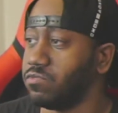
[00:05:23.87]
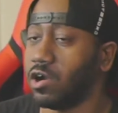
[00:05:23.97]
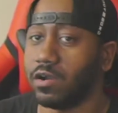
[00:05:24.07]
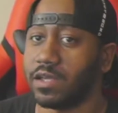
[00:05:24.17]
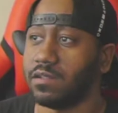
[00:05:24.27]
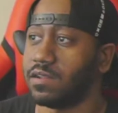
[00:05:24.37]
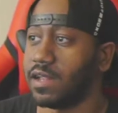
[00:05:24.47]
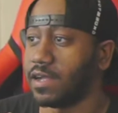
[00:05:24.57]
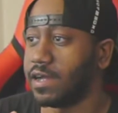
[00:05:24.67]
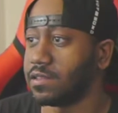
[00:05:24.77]
Target, and
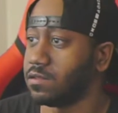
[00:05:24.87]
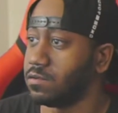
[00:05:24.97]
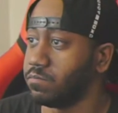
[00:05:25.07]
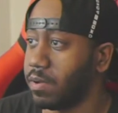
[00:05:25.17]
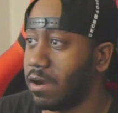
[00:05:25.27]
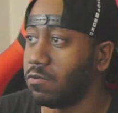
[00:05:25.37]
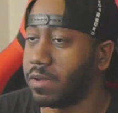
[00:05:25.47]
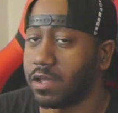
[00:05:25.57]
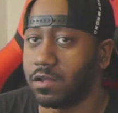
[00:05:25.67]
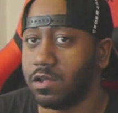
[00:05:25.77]
I got the power
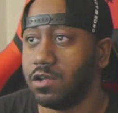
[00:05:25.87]
bank